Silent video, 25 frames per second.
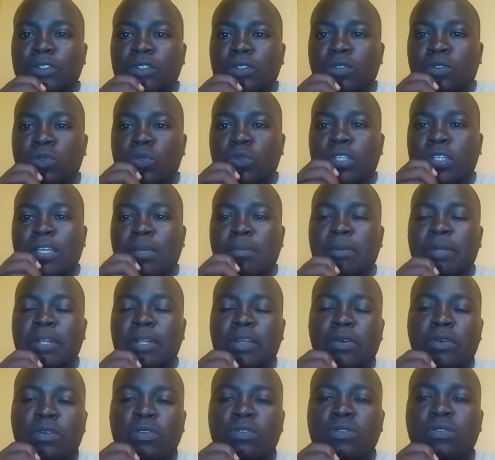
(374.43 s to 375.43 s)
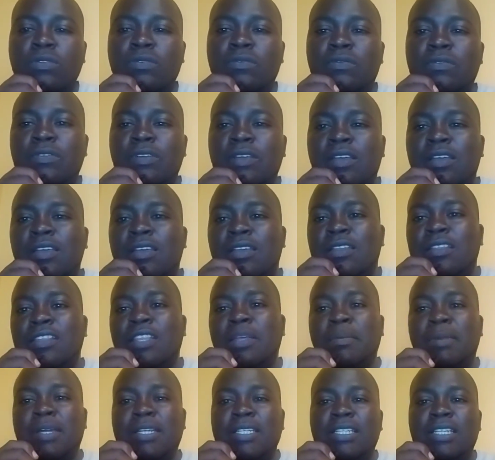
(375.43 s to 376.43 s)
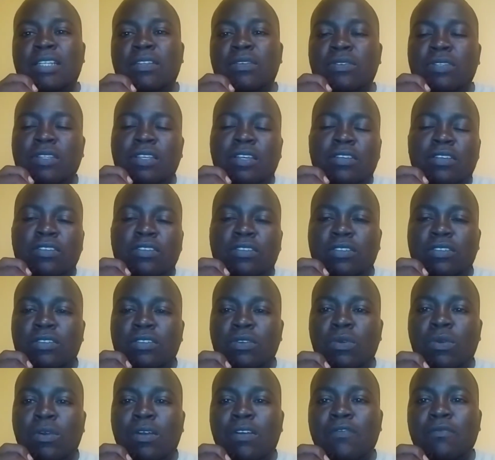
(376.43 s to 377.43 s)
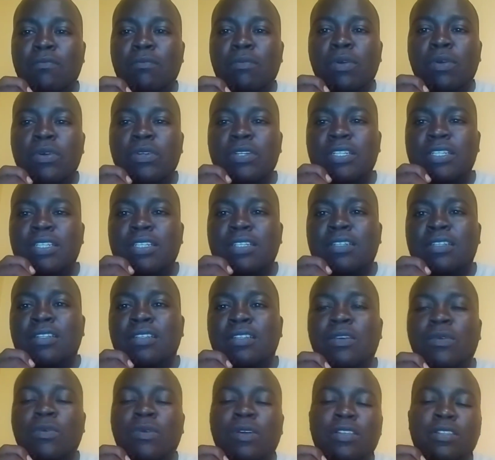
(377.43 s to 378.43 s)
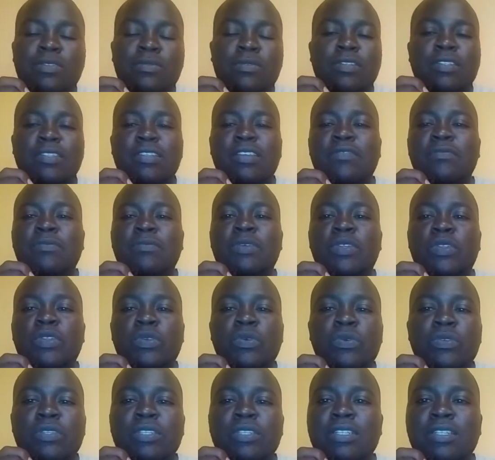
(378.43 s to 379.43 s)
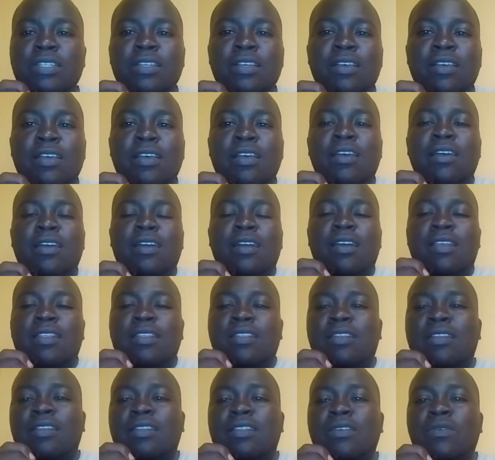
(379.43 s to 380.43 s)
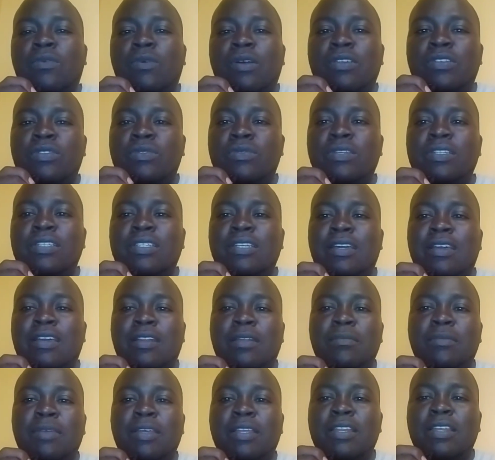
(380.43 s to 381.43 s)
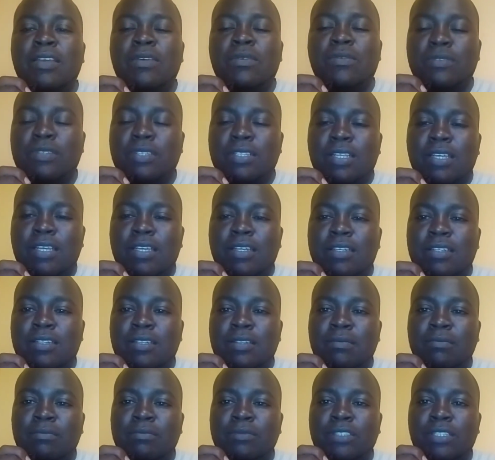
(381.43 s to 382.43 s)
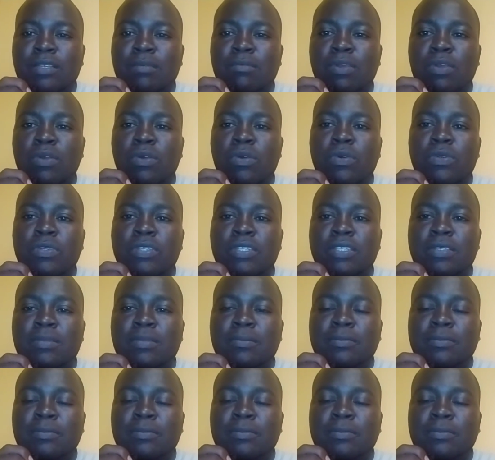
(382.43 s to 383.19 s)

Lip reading: to keep records of the materials that you have bought, the ones which have been used and the ones which are remaining on site, because